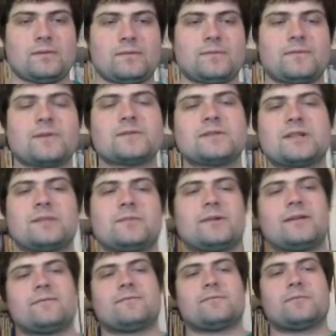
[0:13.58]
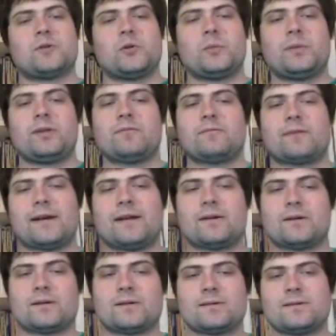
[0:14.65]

First up, we have Ruby Raider,